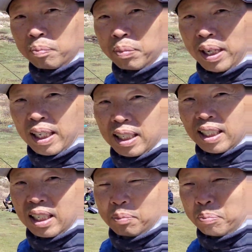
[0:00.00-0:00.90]
but
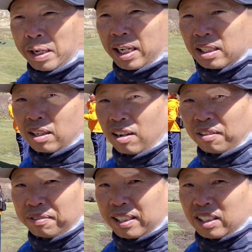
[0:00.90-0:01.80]
it pays
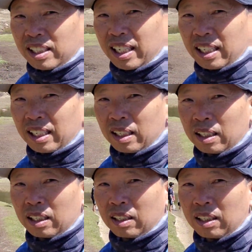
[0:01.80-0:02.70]
off when you get here.
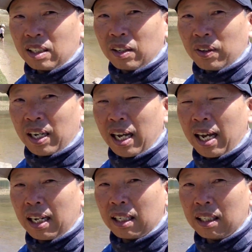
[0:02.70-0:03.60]
Look
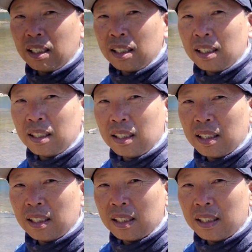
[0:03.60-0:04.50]
at
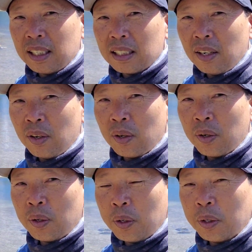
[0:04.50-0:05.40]
this
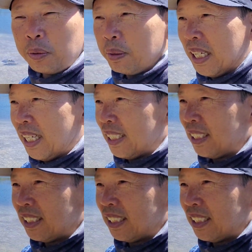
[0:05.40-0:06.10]
whole place.